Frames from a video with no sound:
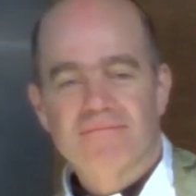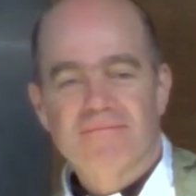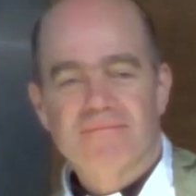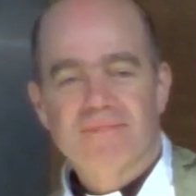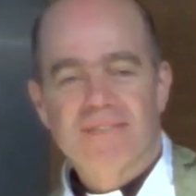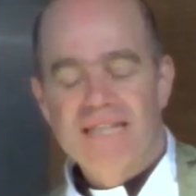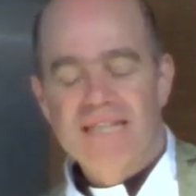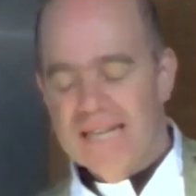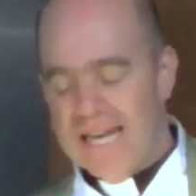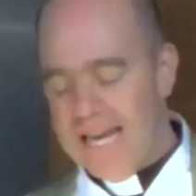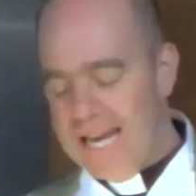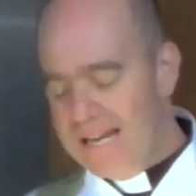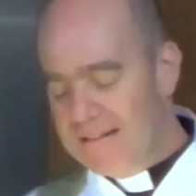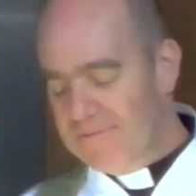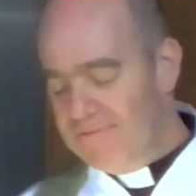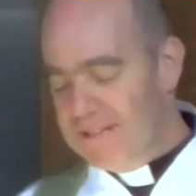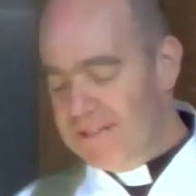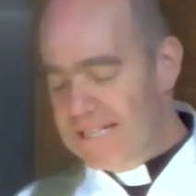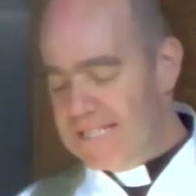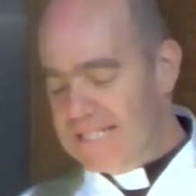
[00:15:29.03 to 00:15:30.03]
It can
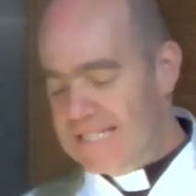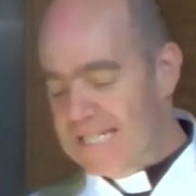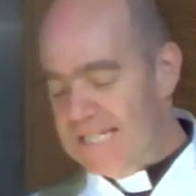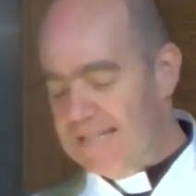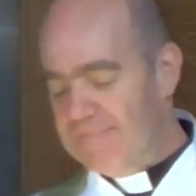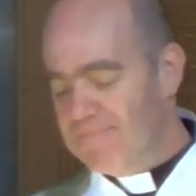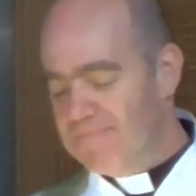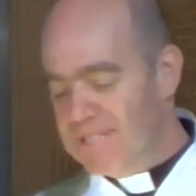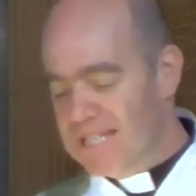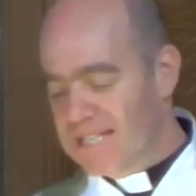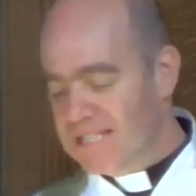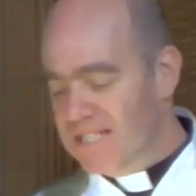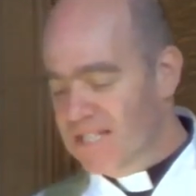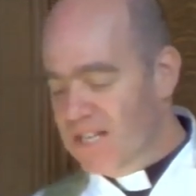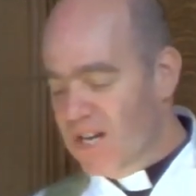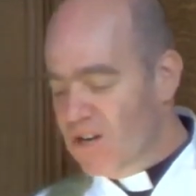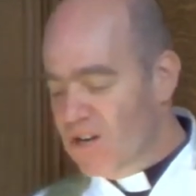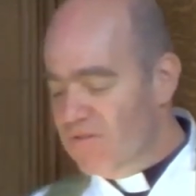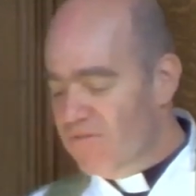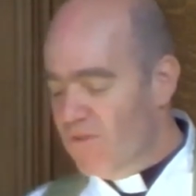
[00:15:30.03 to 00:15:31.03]
seem such an
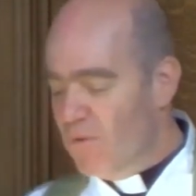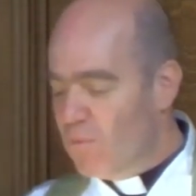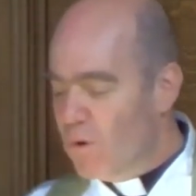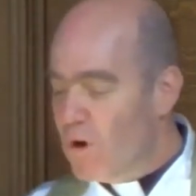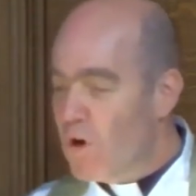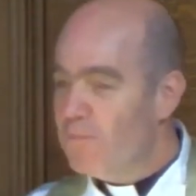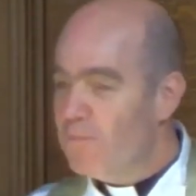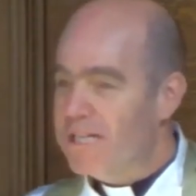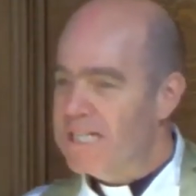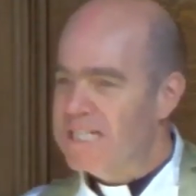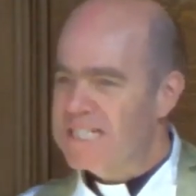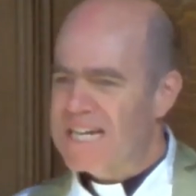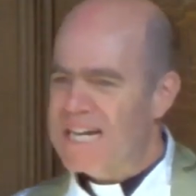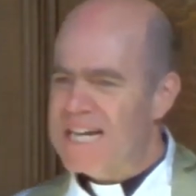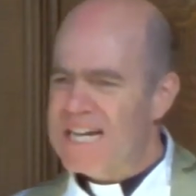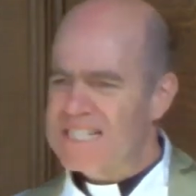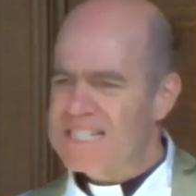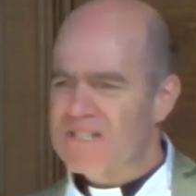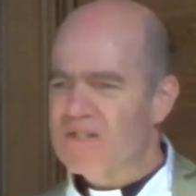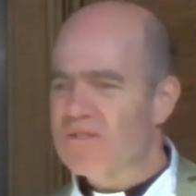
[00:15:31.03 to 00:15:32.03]
overwhelming
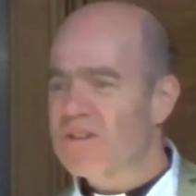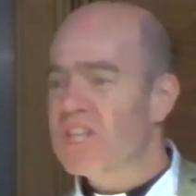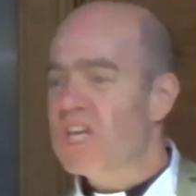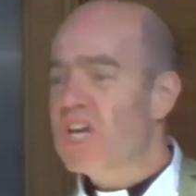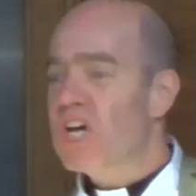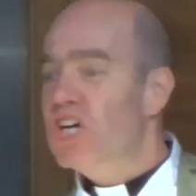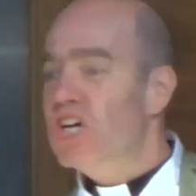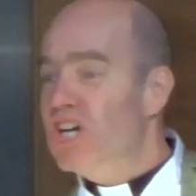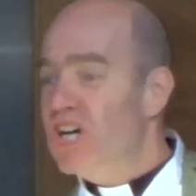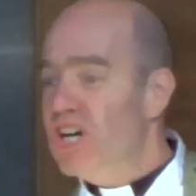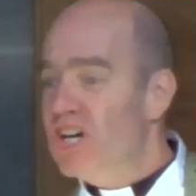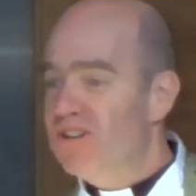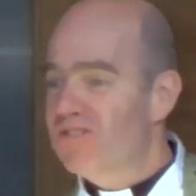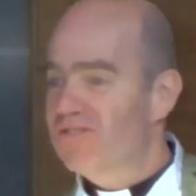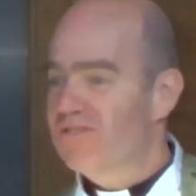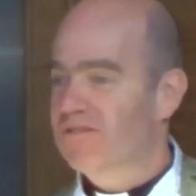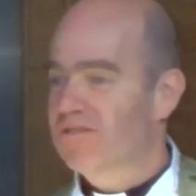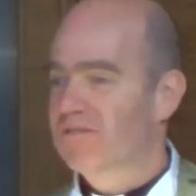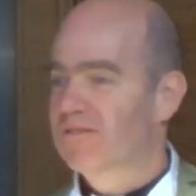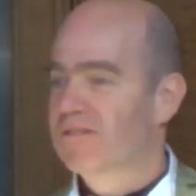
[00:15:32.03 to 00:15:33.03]
task. Salt of the
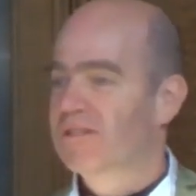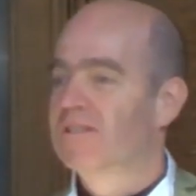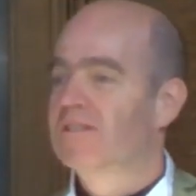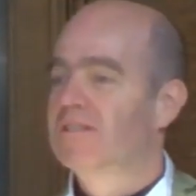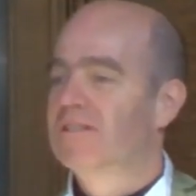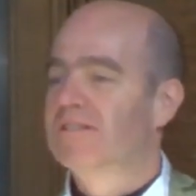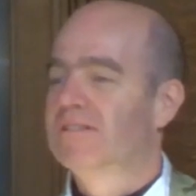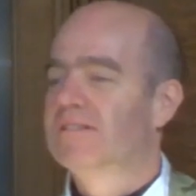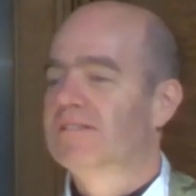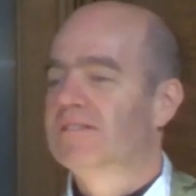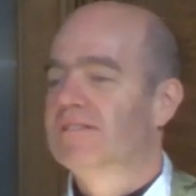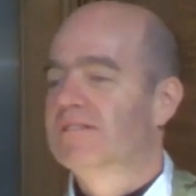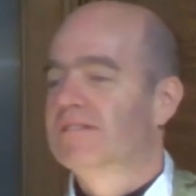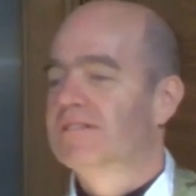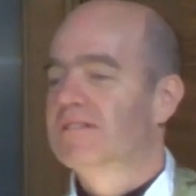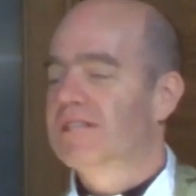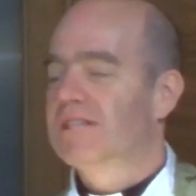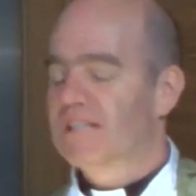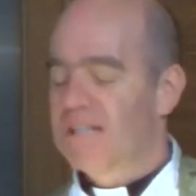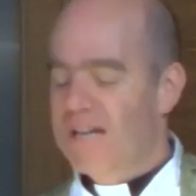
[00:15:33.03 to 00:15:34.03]
earth,
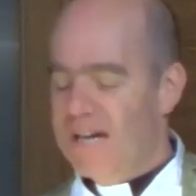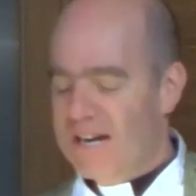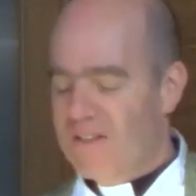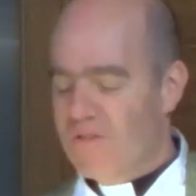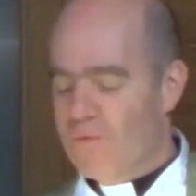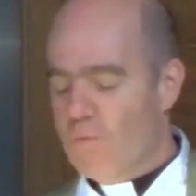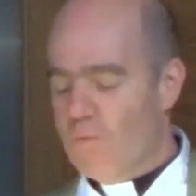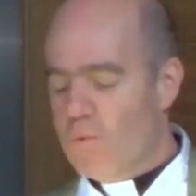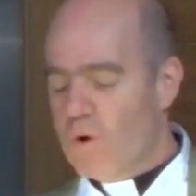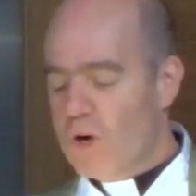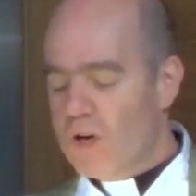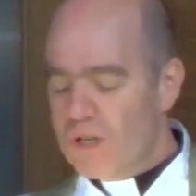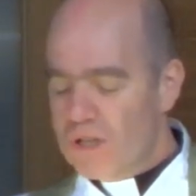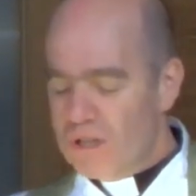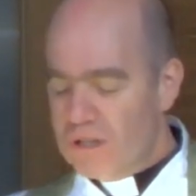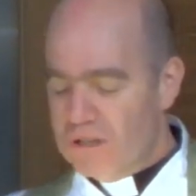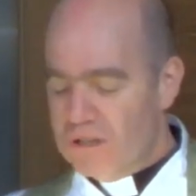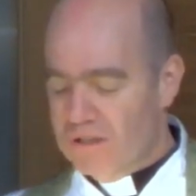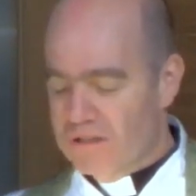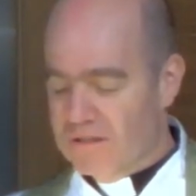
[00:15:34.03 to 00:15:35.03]
the light of the
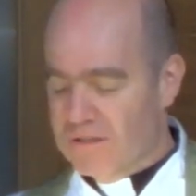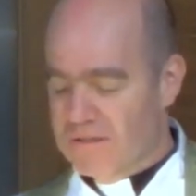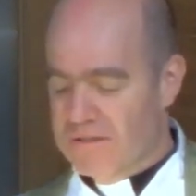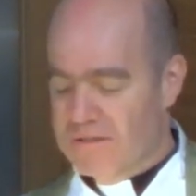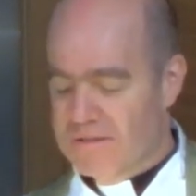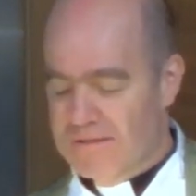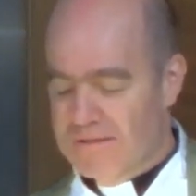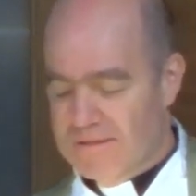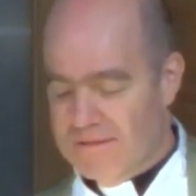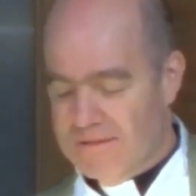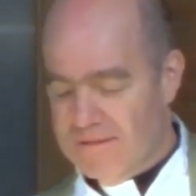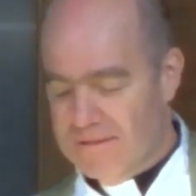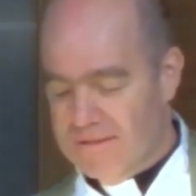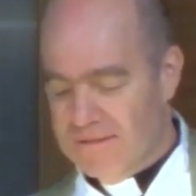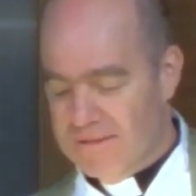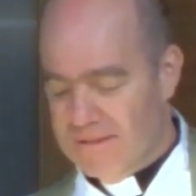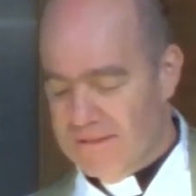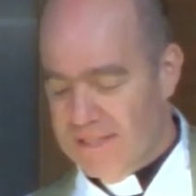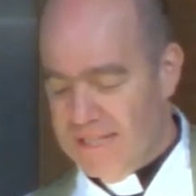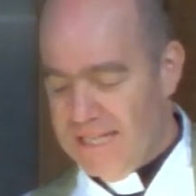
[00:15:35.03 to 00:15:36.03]
world.
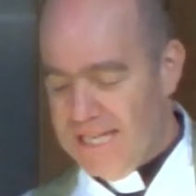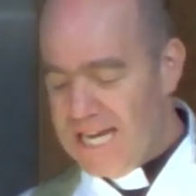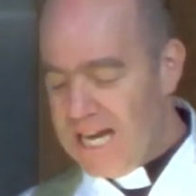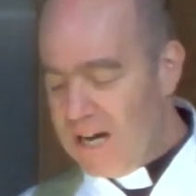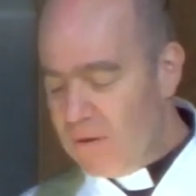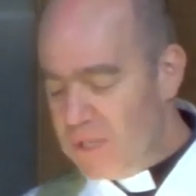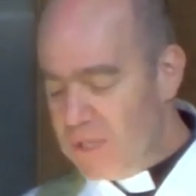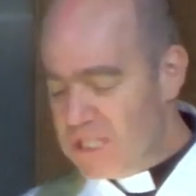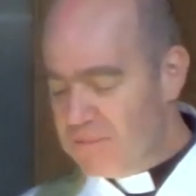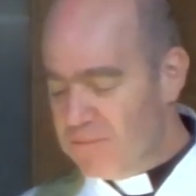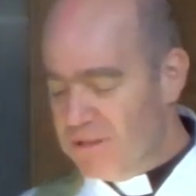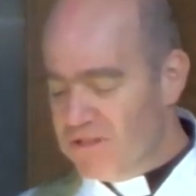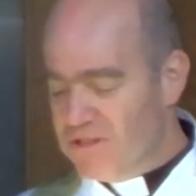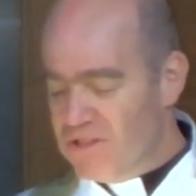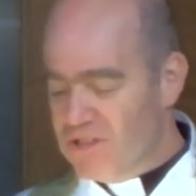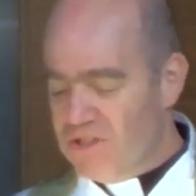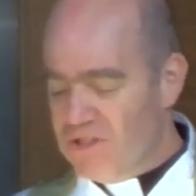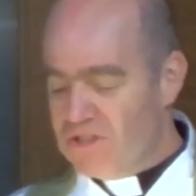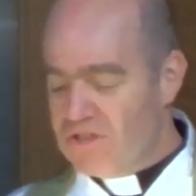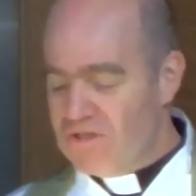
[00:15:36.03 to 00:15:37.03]
How are we supposed
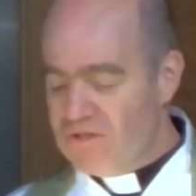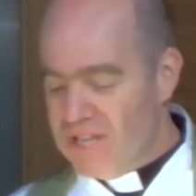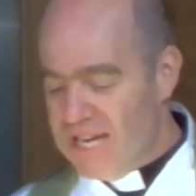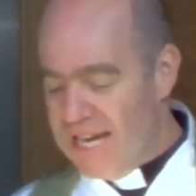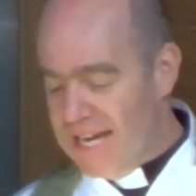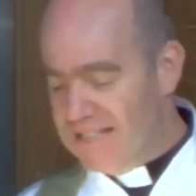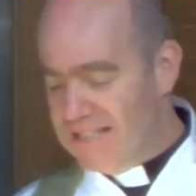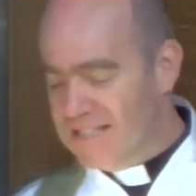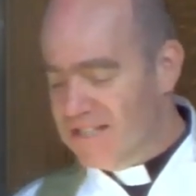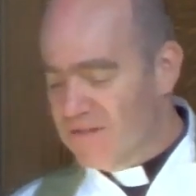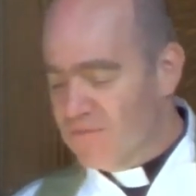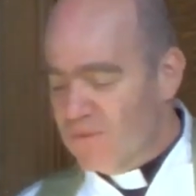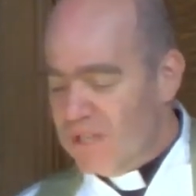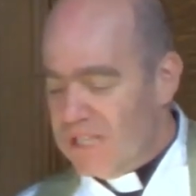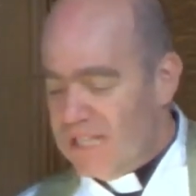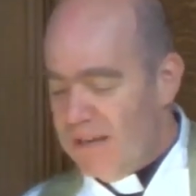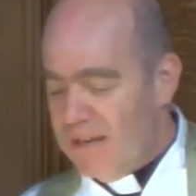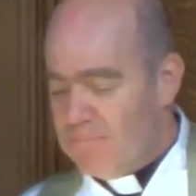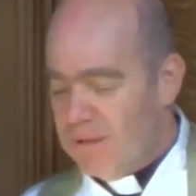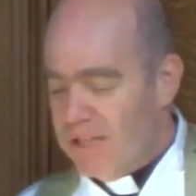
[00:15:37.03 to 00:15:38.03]
to do that? Does it
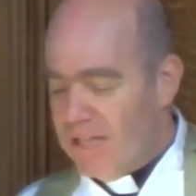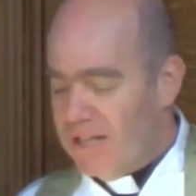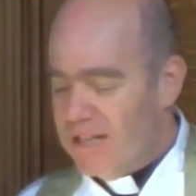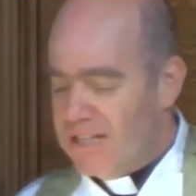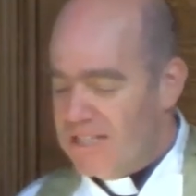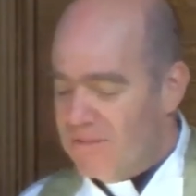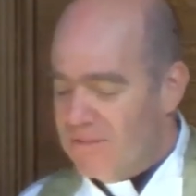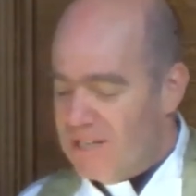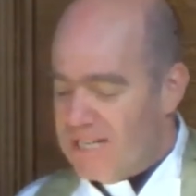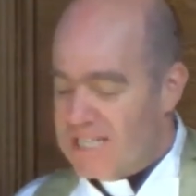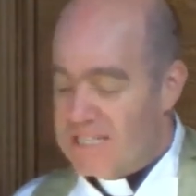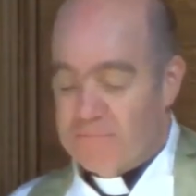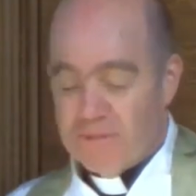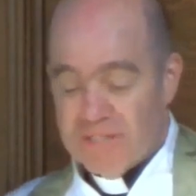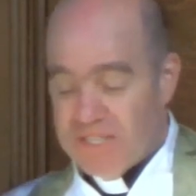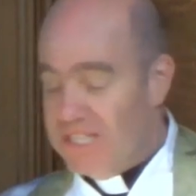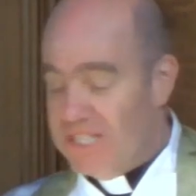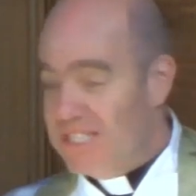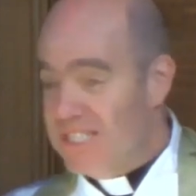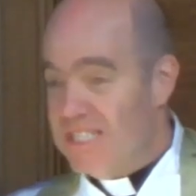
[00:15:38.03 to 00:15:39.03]
really apply to us? But
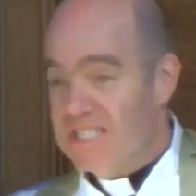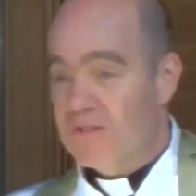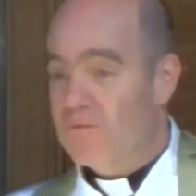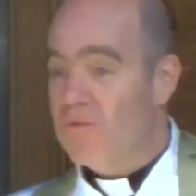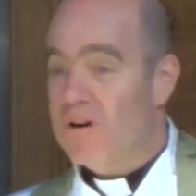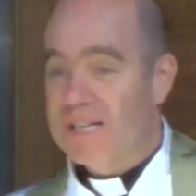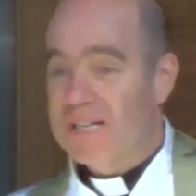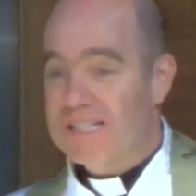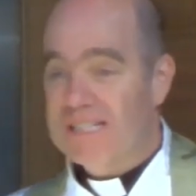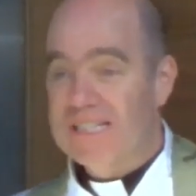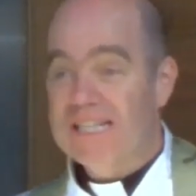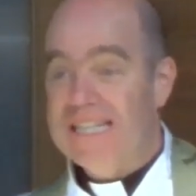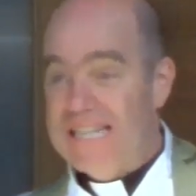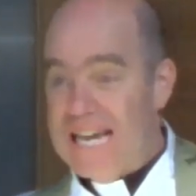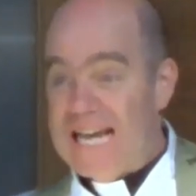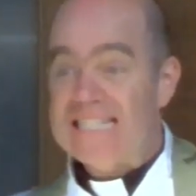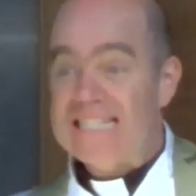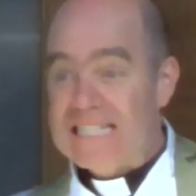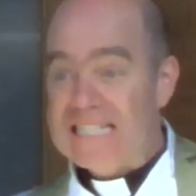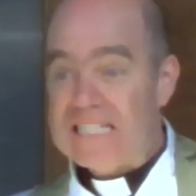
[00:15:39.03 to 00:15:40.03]
Jesus is quite clear.
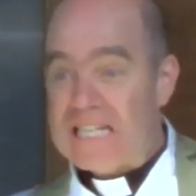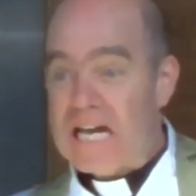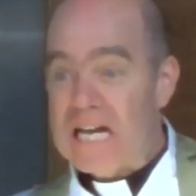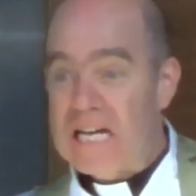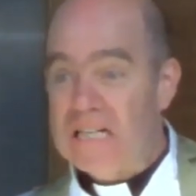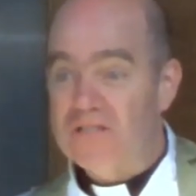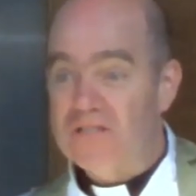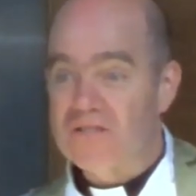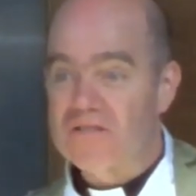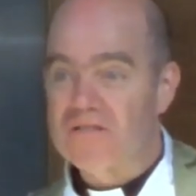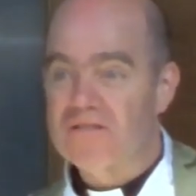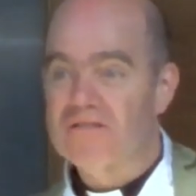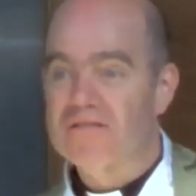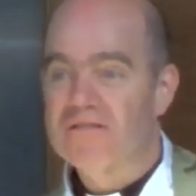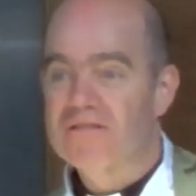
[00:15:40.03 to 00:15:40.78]
Yes, it does.